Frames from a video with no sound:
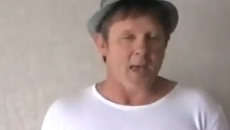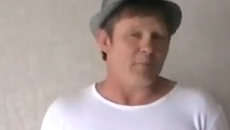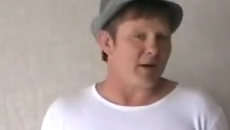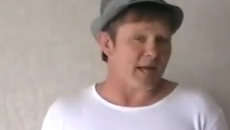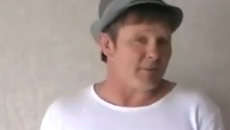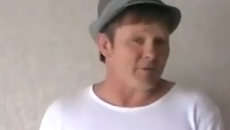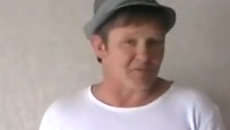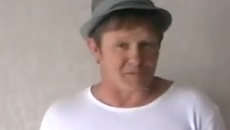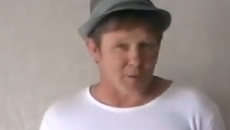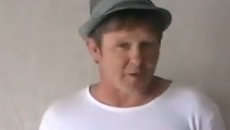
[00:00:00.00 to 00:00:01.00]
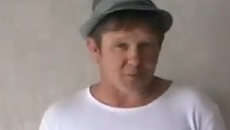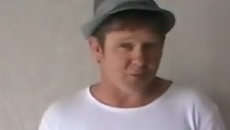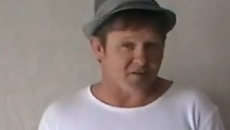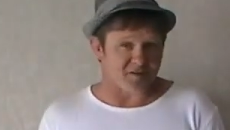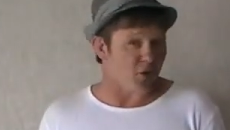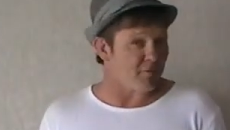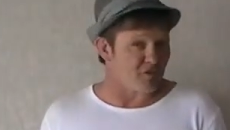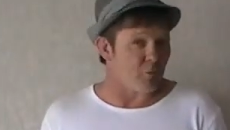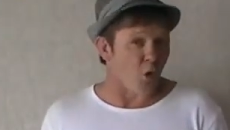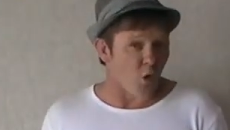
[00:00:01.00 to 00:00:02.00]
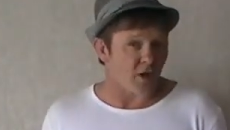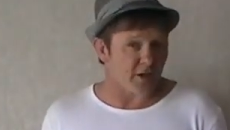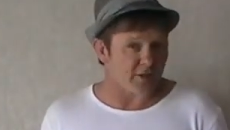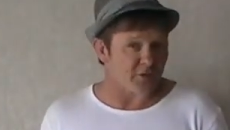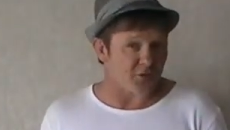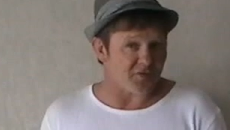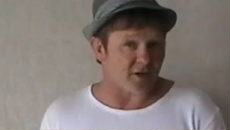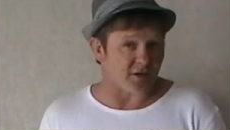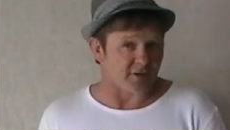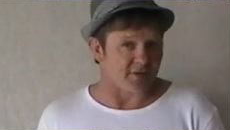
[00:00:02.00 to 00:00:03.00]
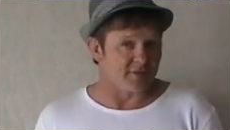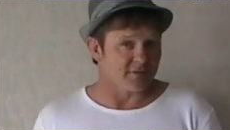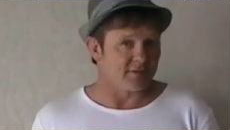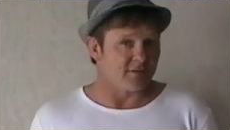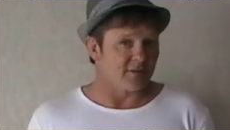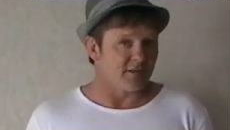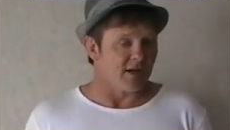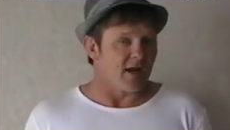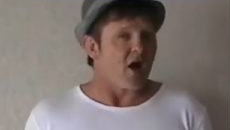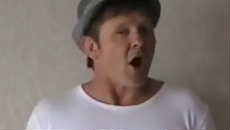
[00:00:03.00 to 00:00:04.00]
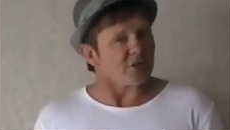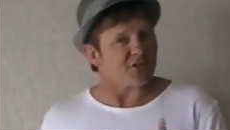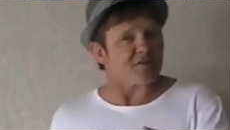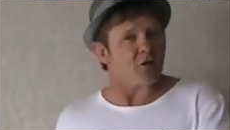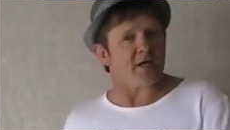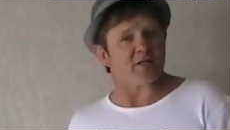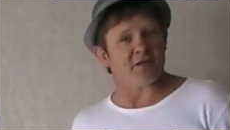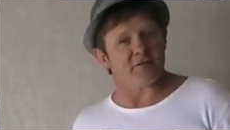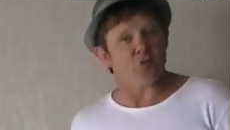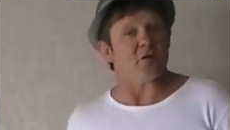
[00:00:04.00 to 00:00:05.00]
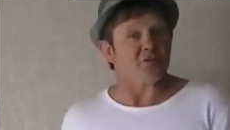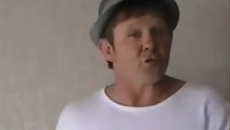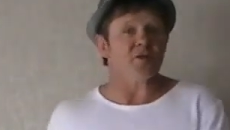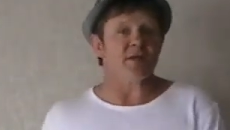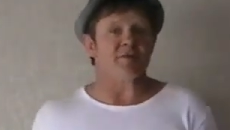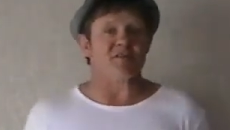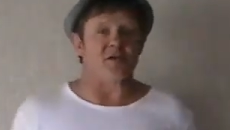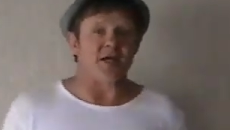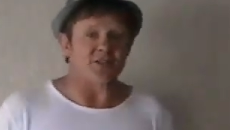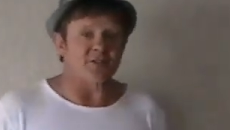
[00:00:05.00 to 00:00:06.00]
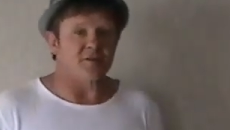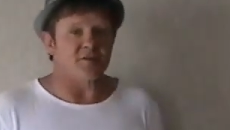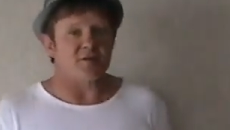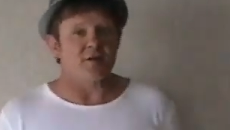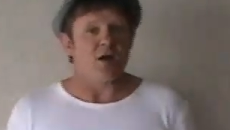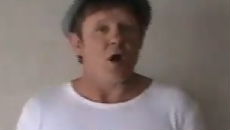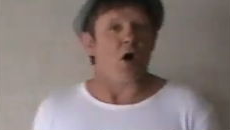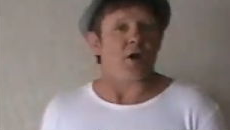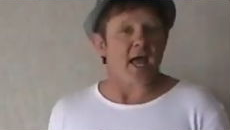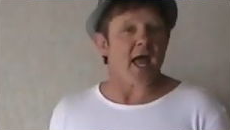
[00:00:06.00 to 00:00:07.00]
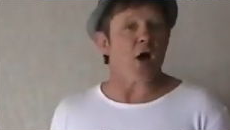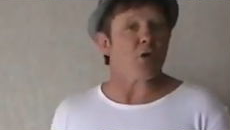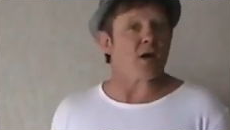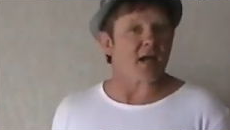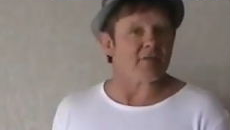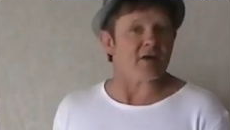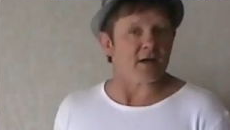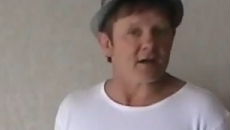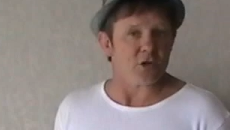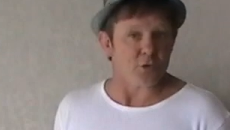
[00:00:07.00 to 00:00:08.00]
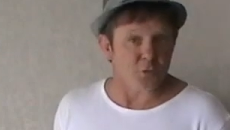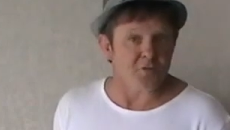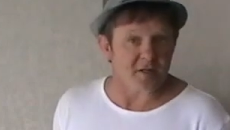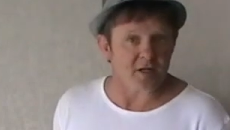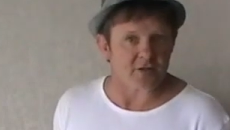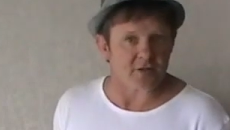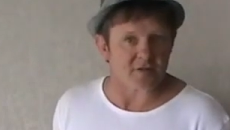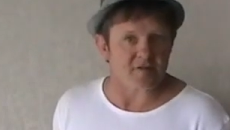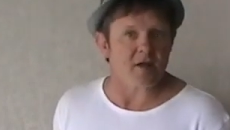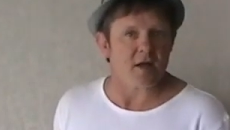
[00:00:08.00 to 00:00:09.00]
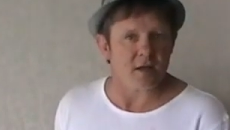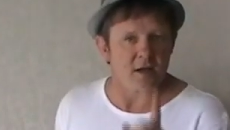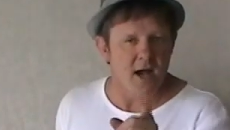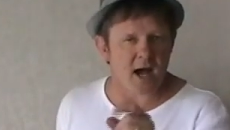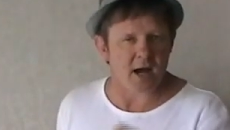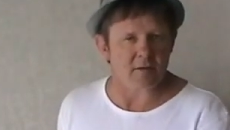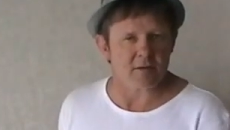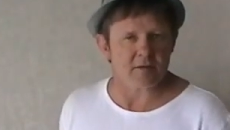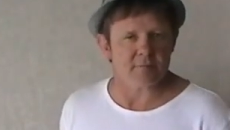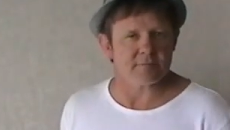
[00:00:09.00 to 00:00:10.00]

My name is Robert Edwards and I'm from Auckland in New Zealand. I'd just like to give you a few demonstrations on how clever New Zealanders are.